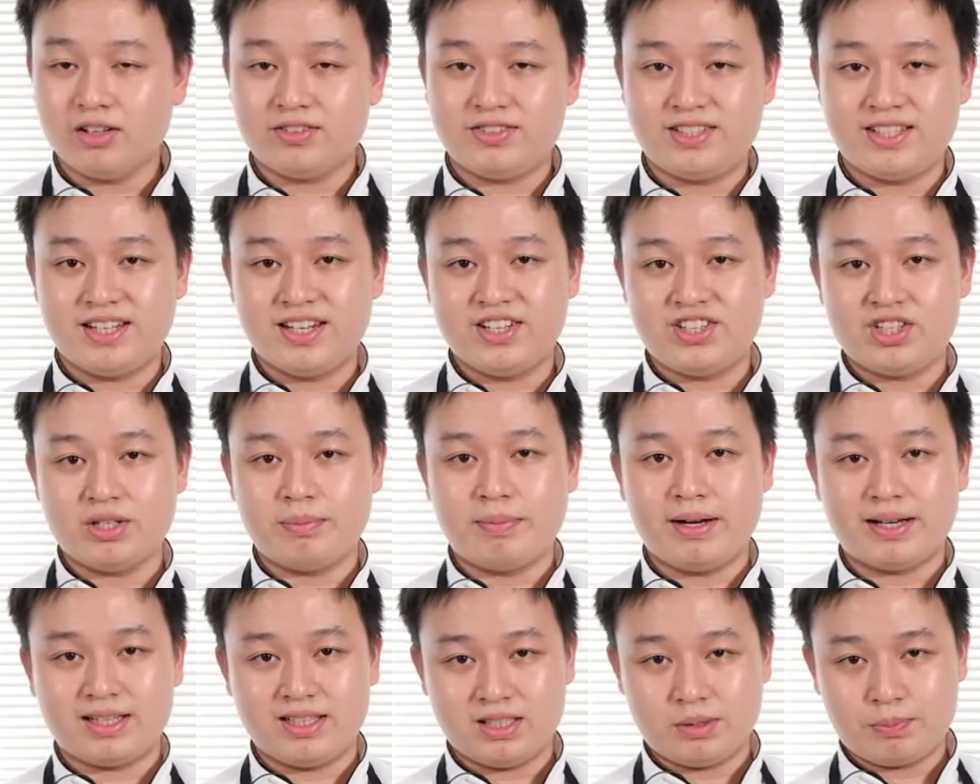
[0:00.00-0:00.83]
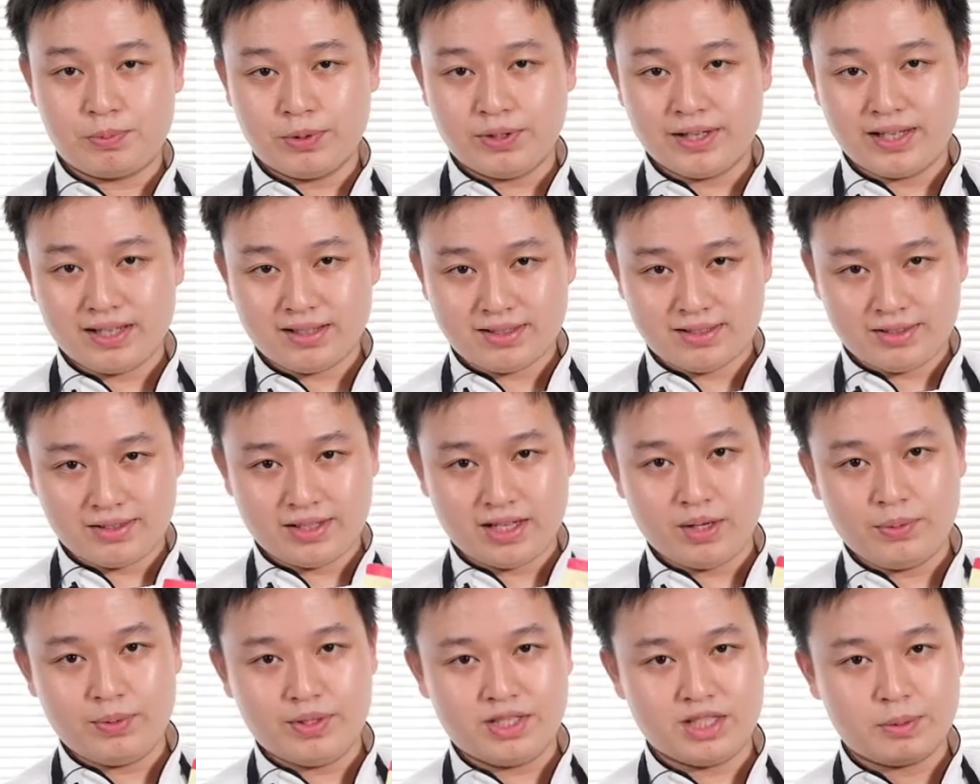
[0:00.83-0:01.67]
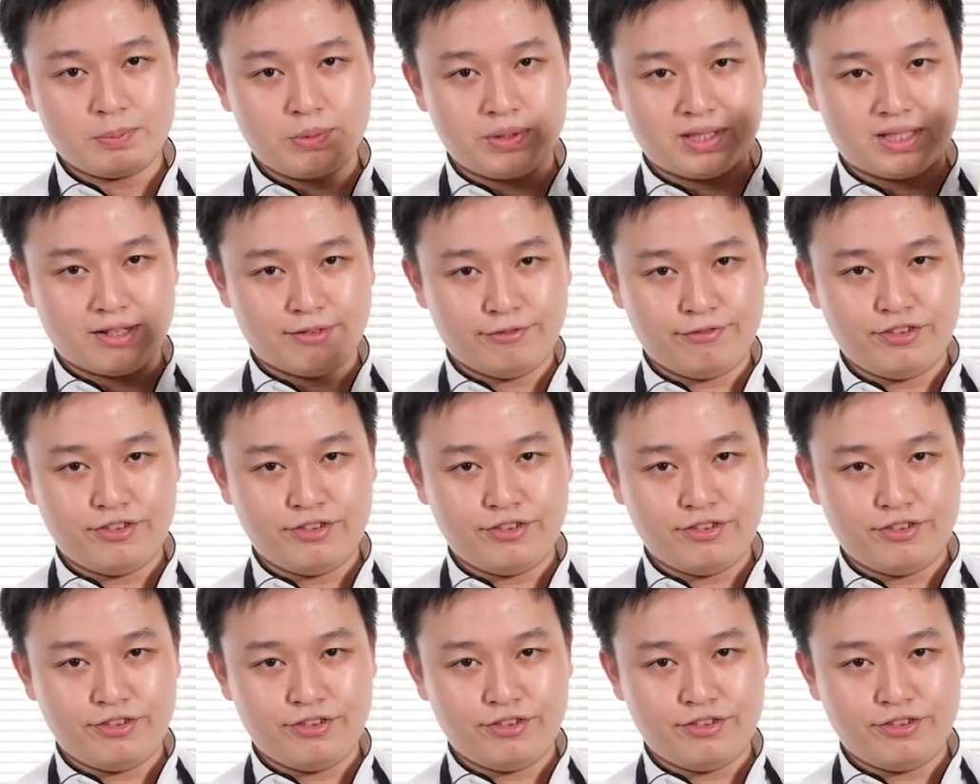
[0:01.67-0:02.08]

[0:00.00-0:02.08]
of Signature Market's products. Okay, we just put some